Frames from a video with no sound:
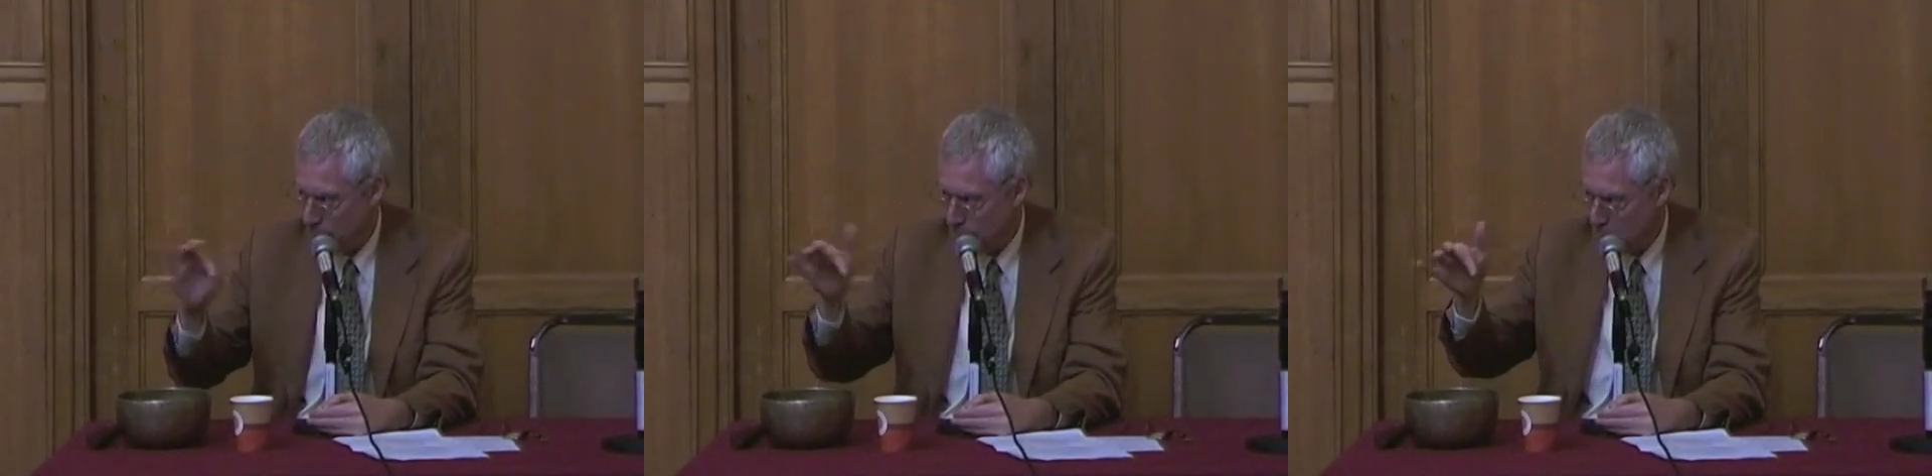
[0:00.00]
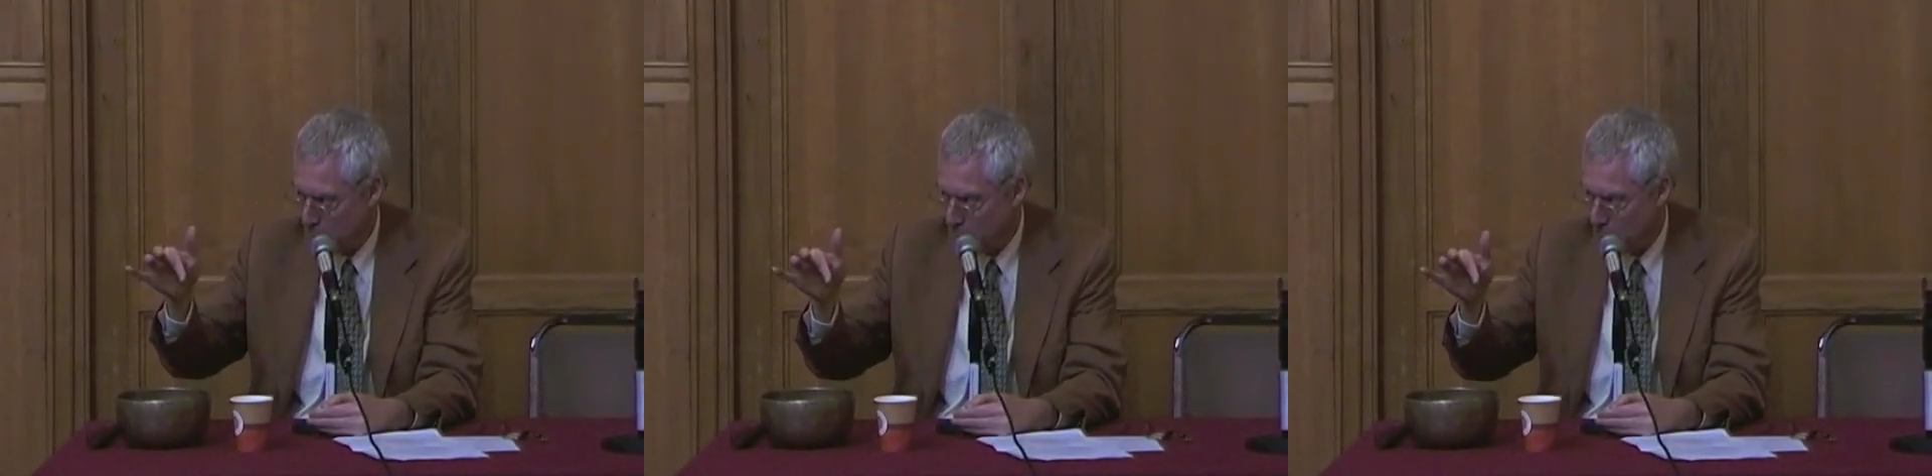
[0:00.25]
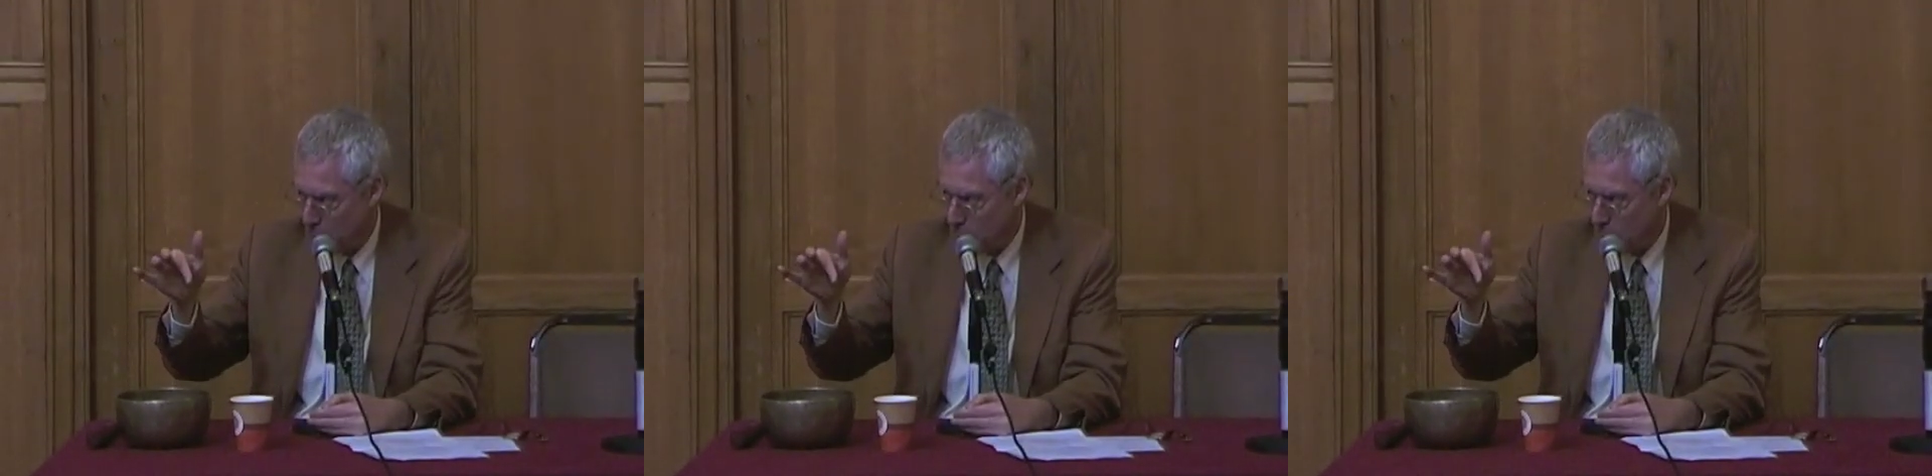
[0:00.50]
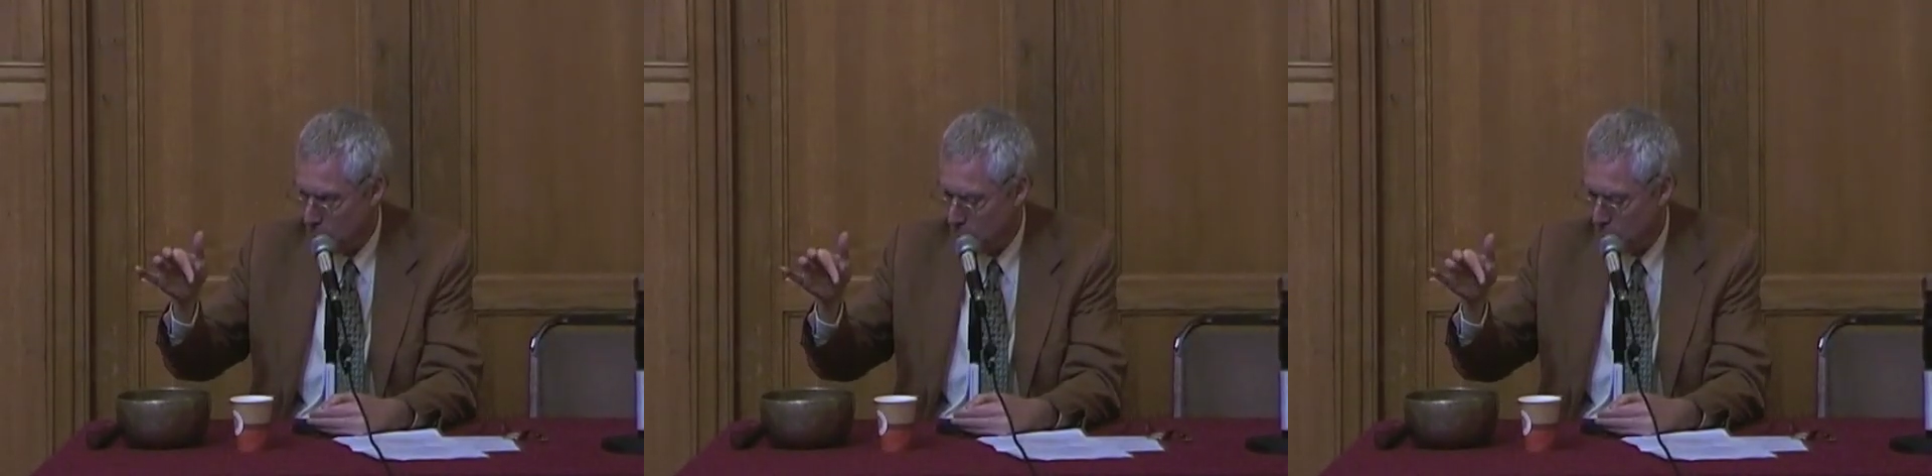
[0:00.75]

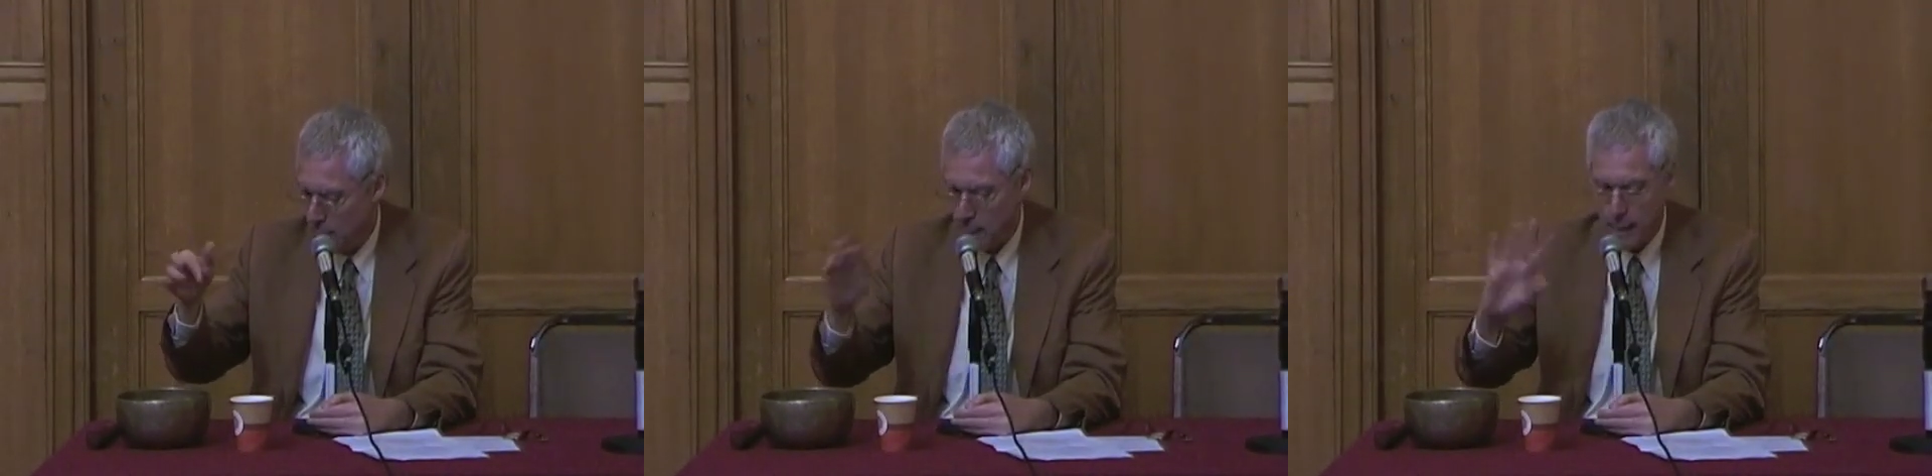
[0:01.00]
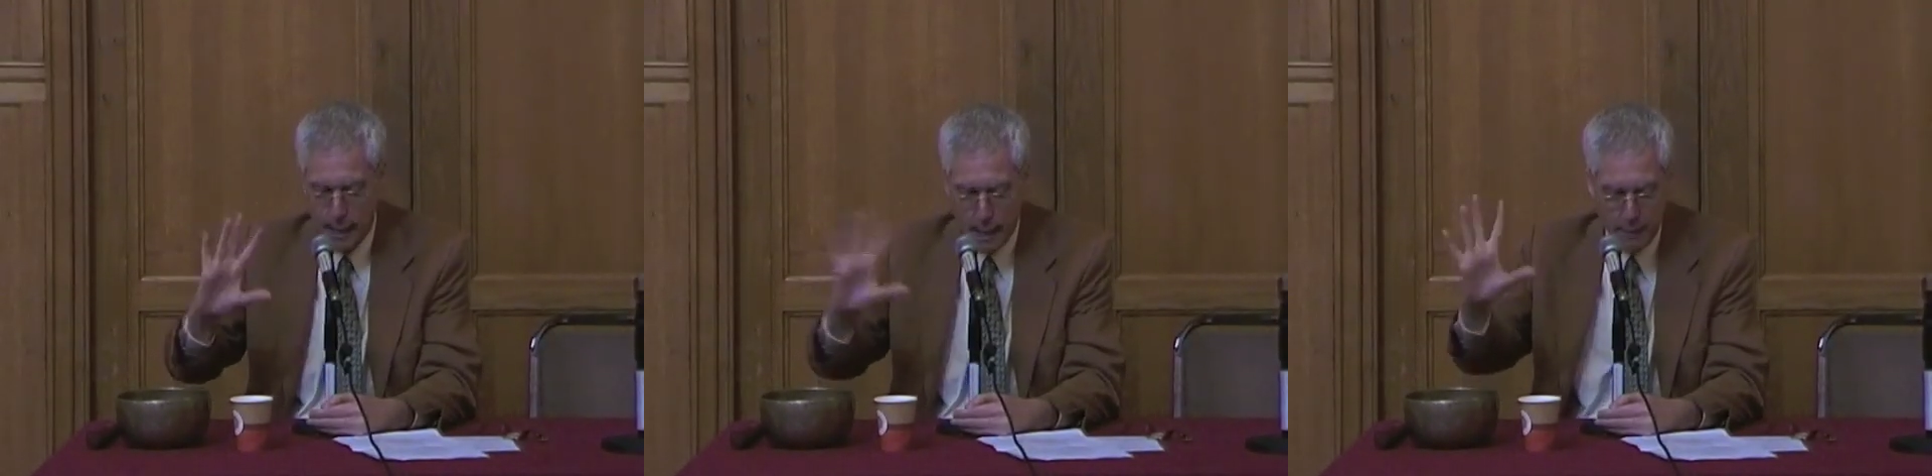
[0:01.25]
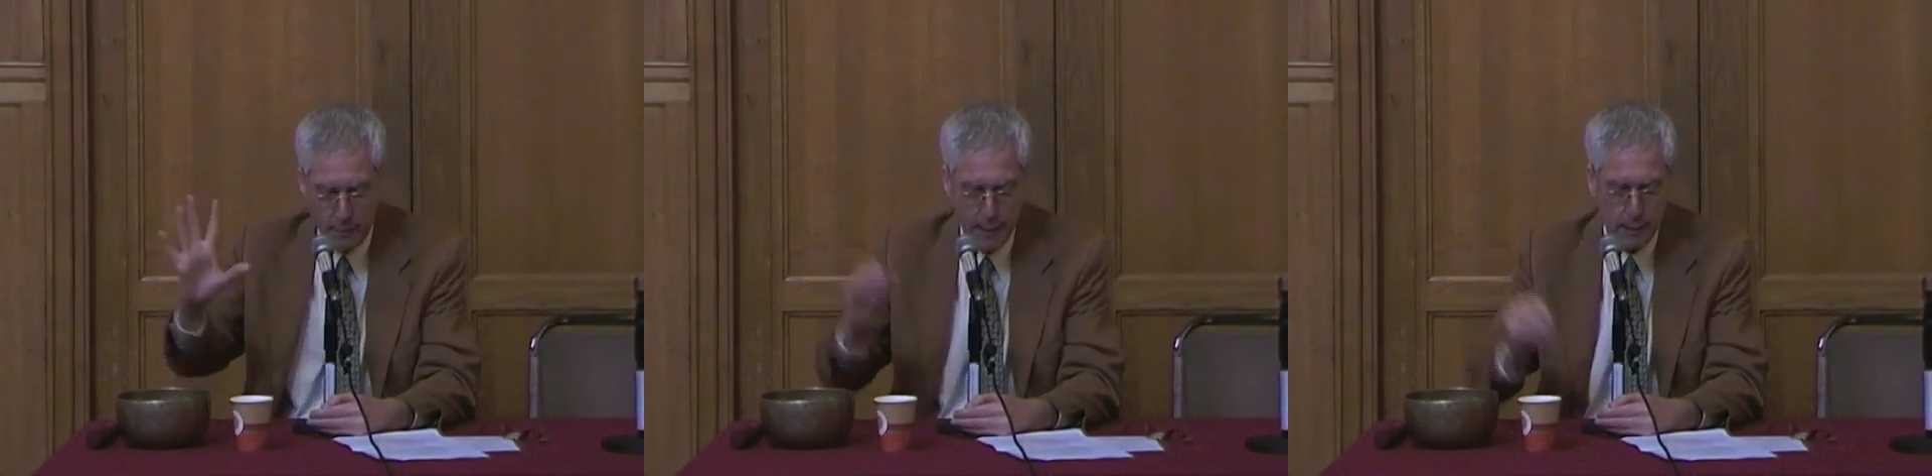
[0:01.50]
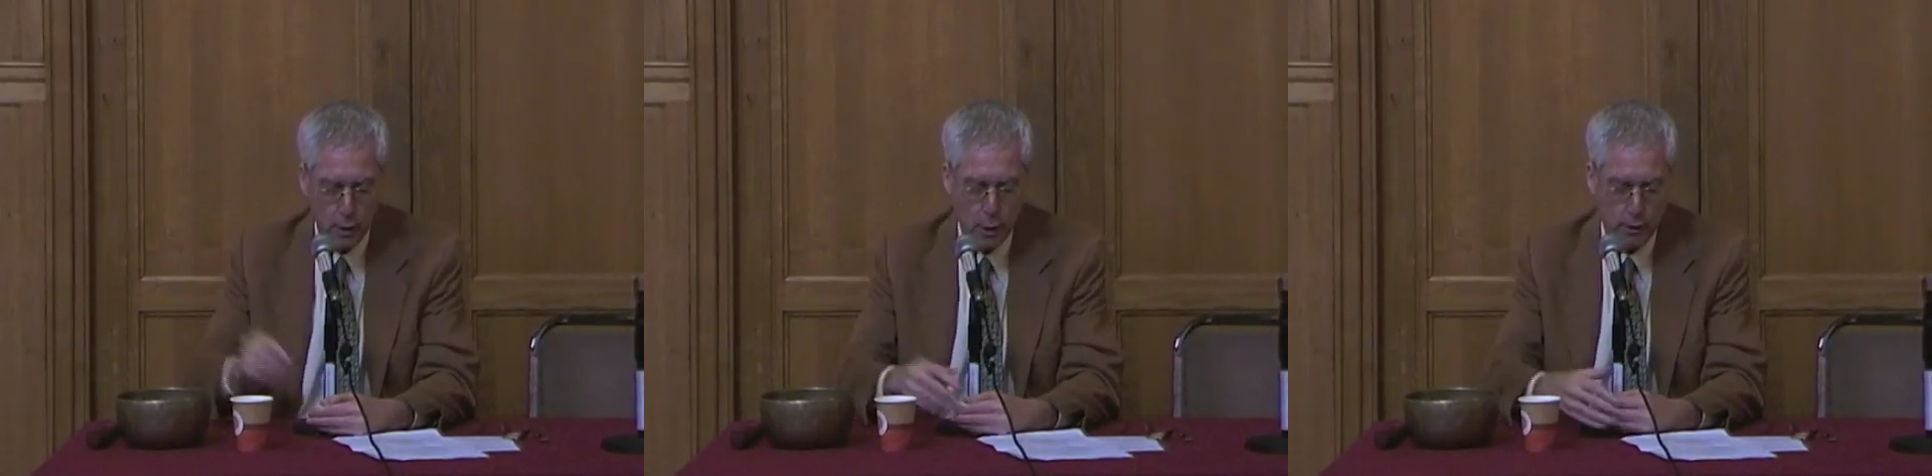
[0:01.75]
superior. And
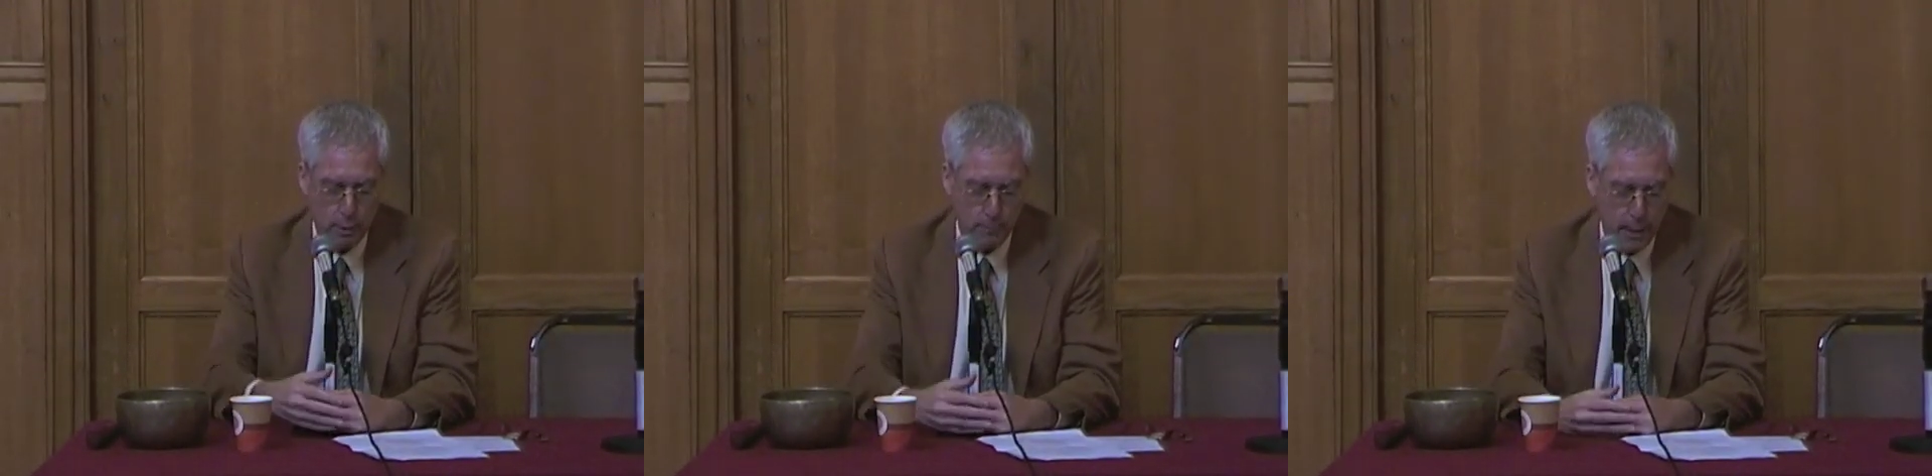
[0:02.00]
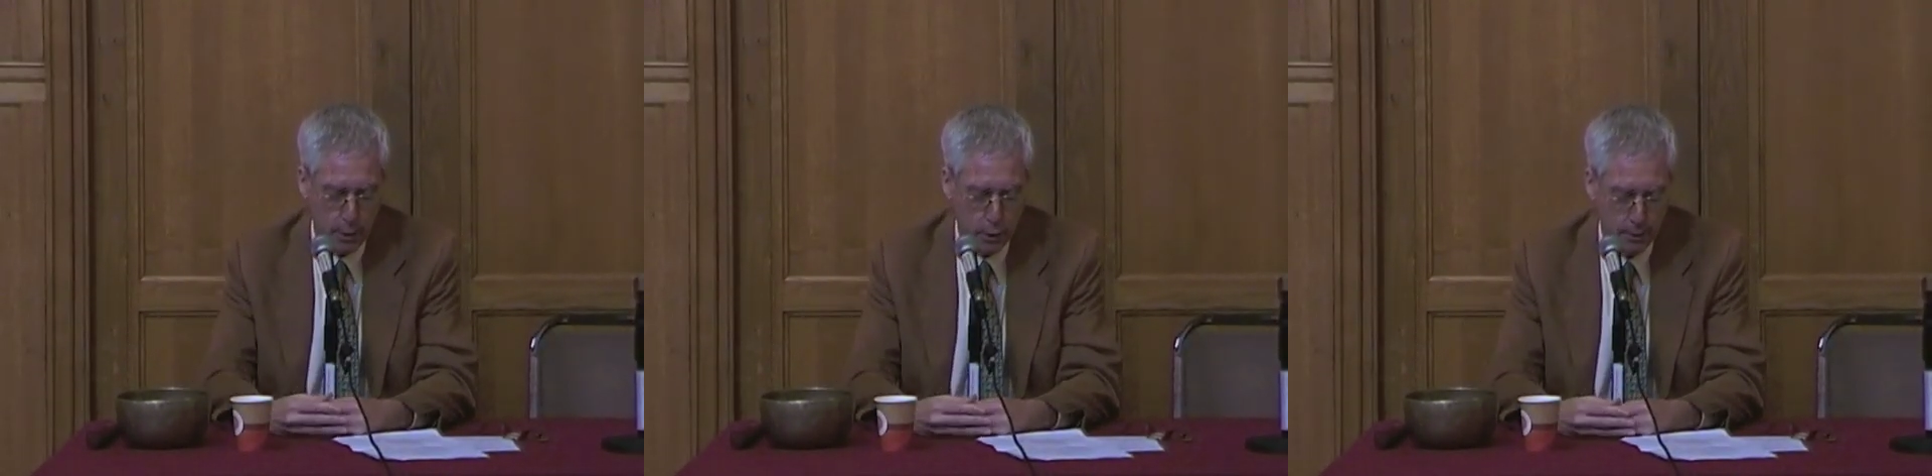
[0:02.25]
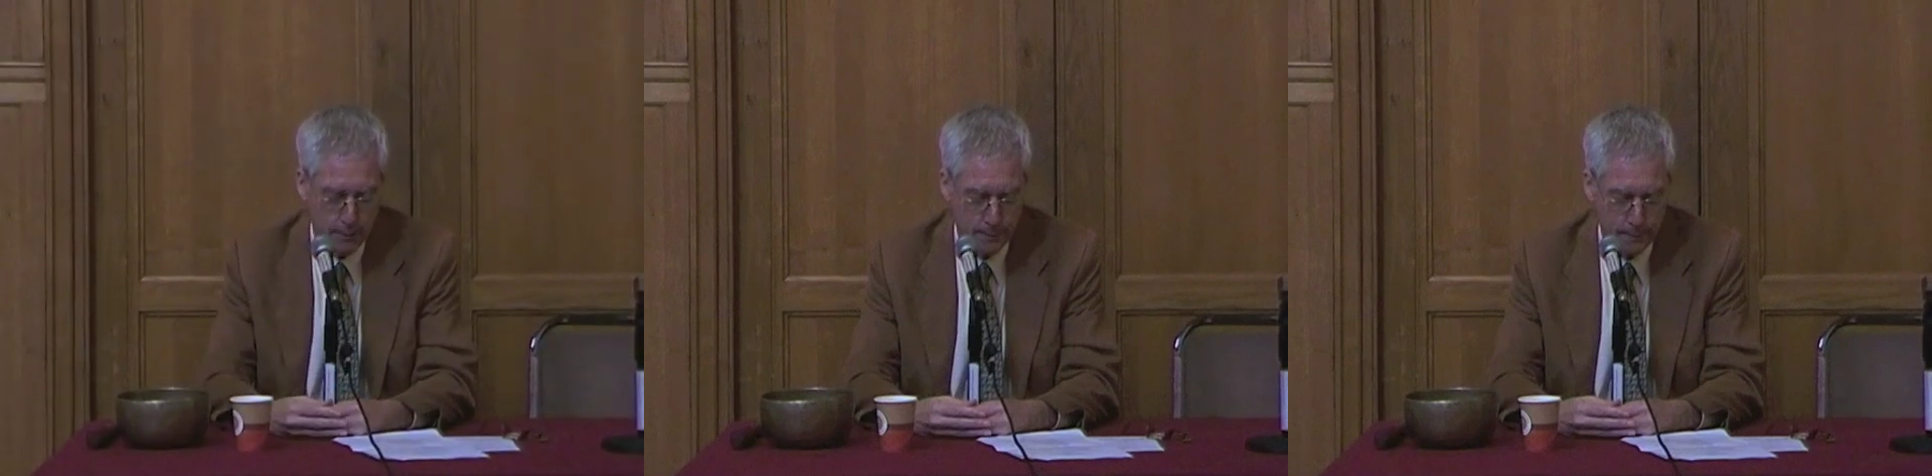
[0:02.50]
then contemplation.